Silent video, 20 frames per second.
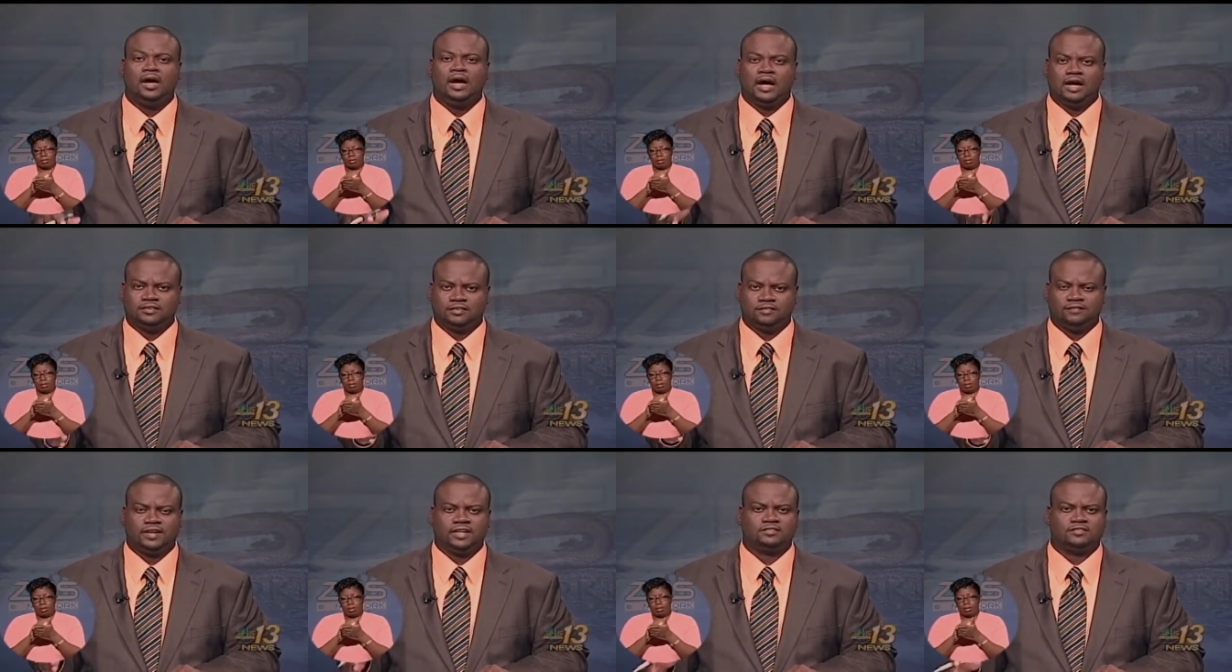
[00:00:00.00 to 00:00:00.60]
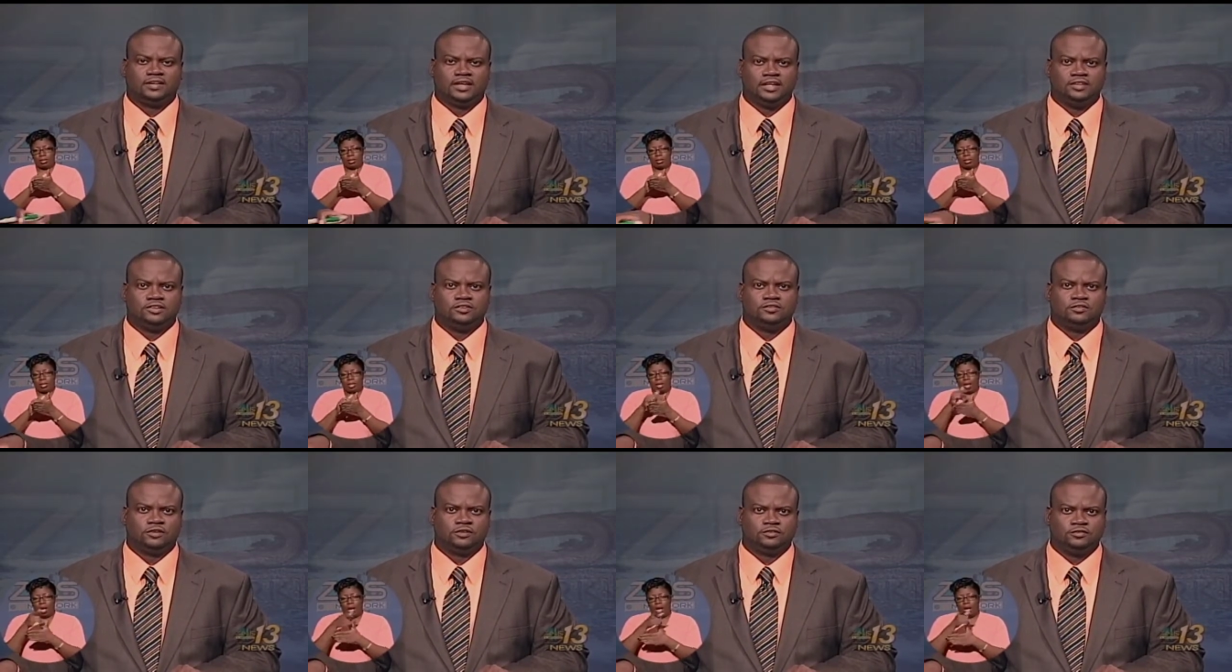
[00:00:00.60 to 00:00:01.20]
as
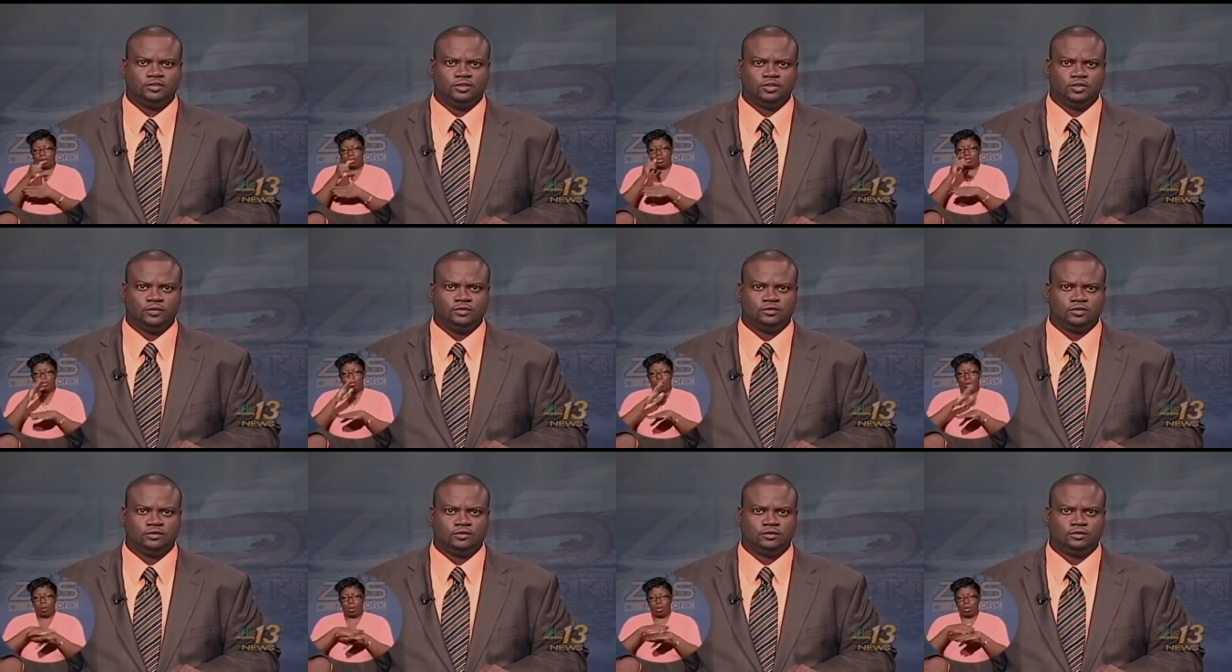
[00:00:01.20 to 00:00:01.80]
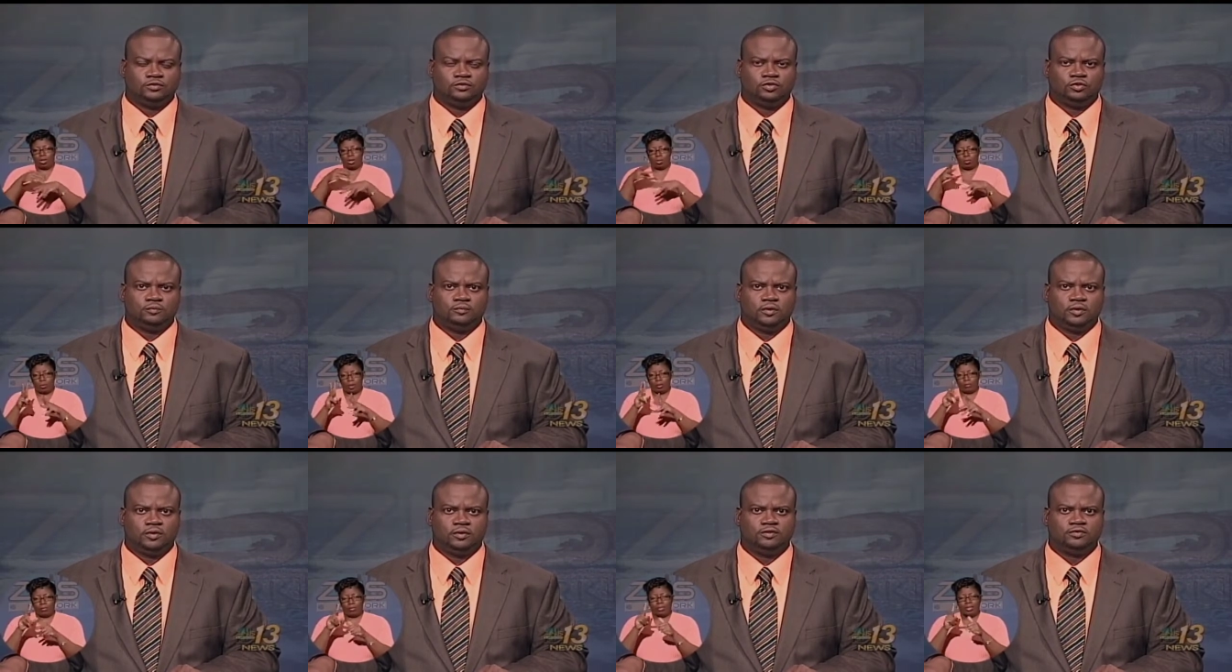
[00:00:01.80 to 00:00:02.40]
investigations continue into those two
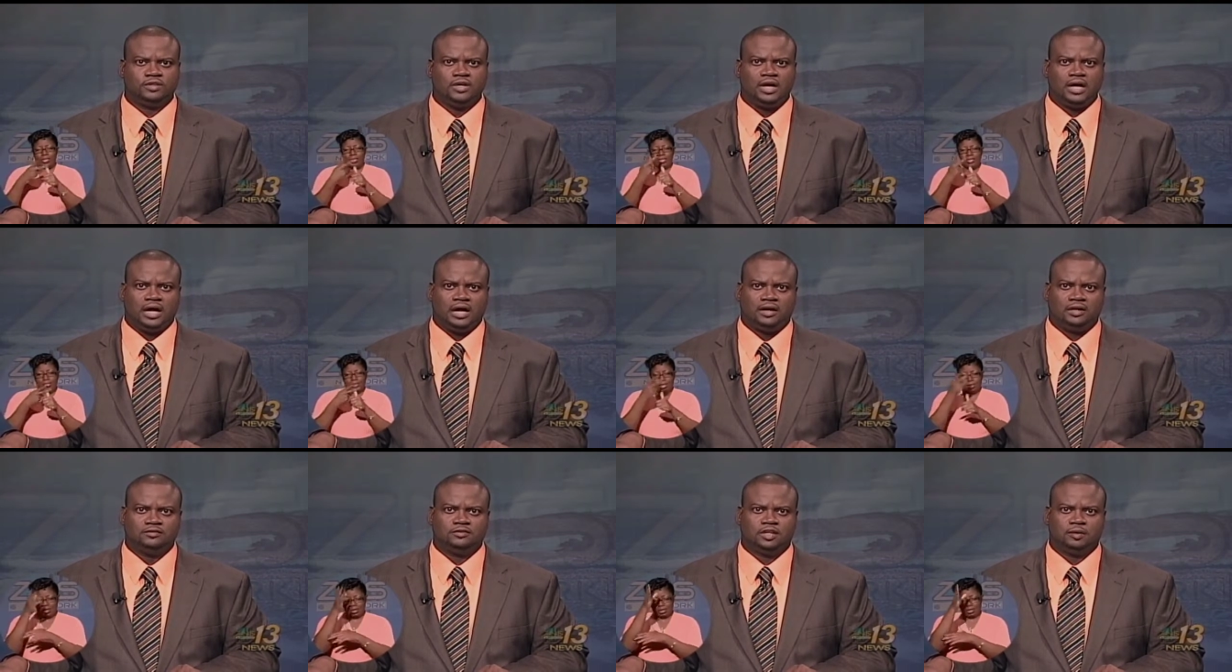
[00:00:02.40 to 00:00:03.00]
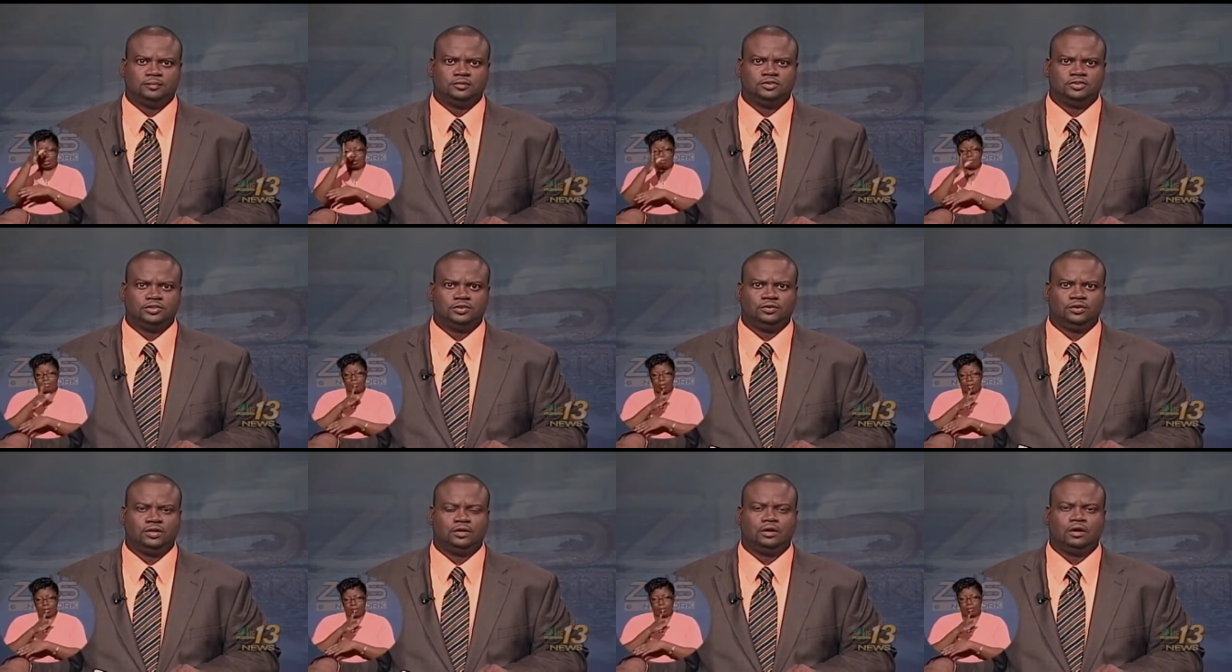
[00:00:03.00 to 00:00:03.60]
murders and a double
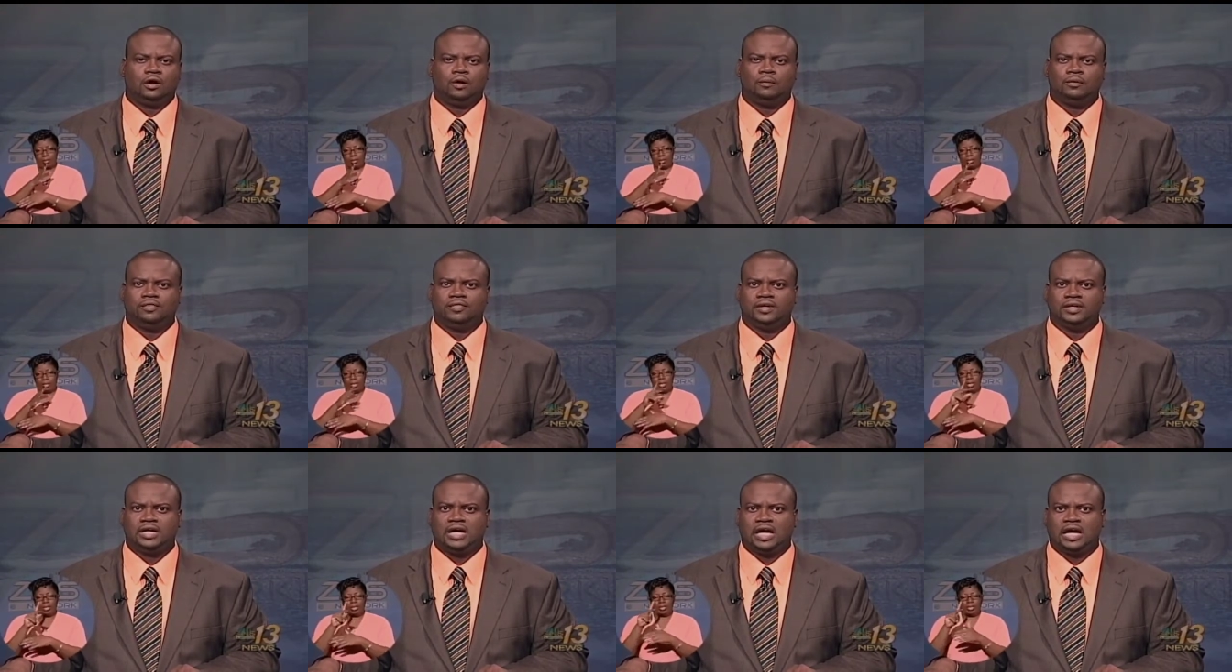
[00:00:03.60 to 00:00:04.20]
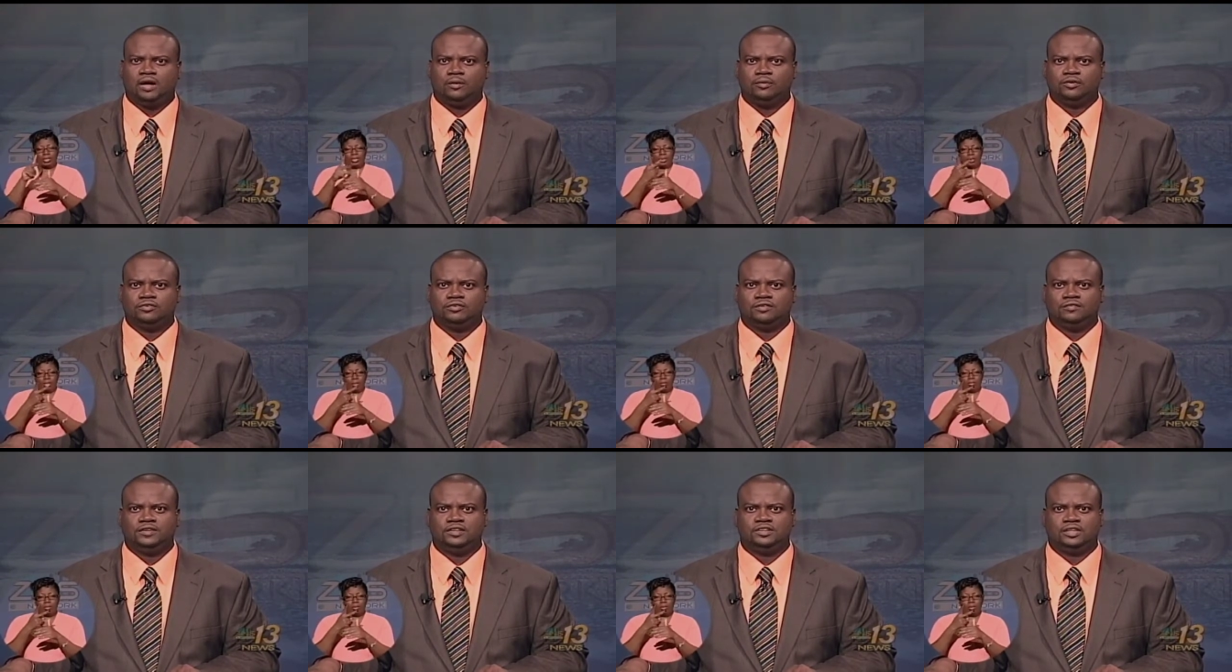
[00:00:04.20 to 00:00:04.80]
shooting, all within hours
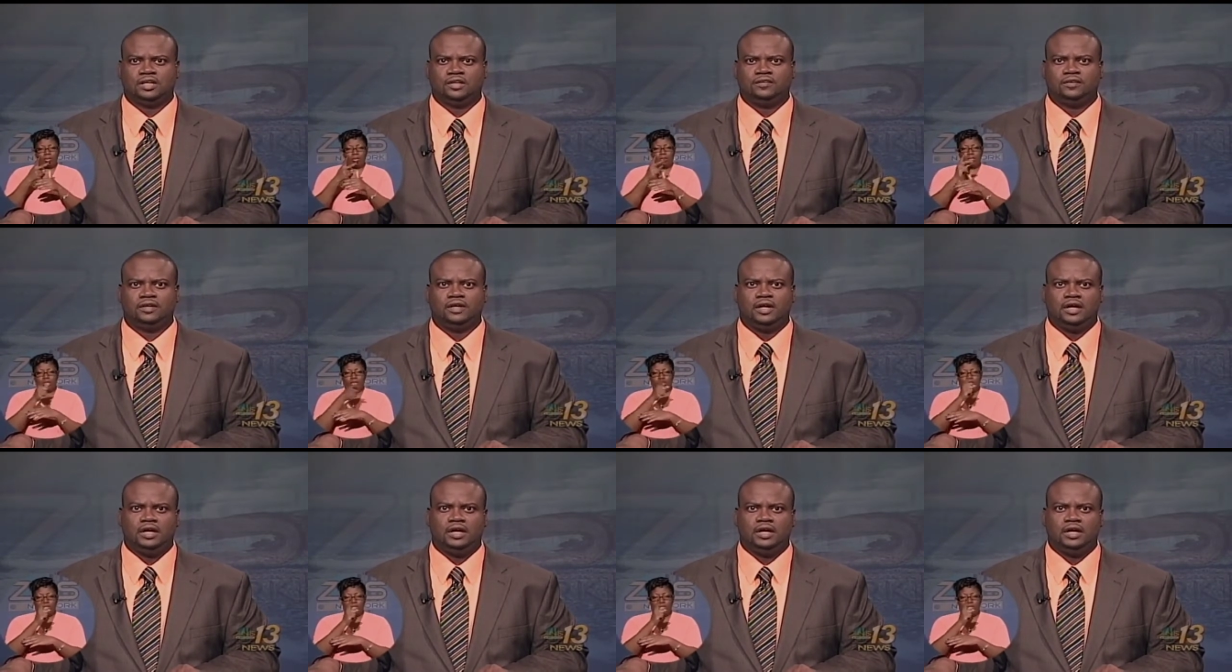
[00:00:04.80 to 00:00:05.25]
of each other.